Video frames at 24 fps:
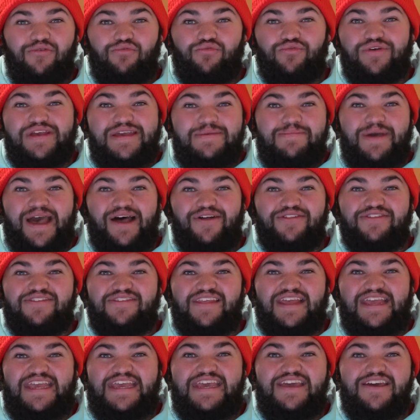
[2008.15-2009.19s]
rebounds
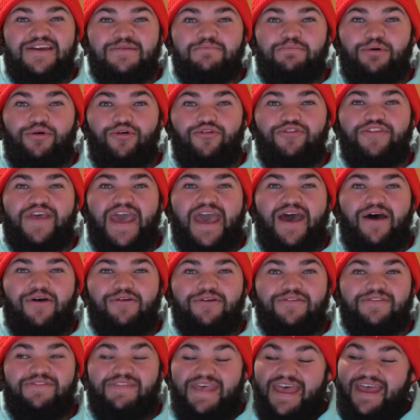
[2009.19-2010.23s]
that he can pull
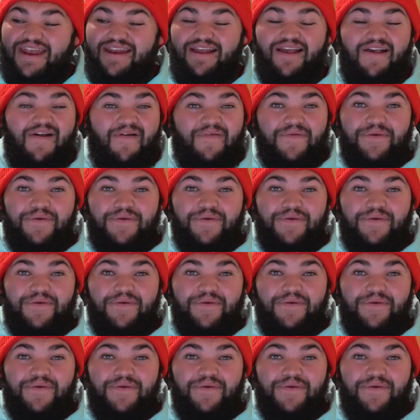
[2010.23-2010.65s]
down that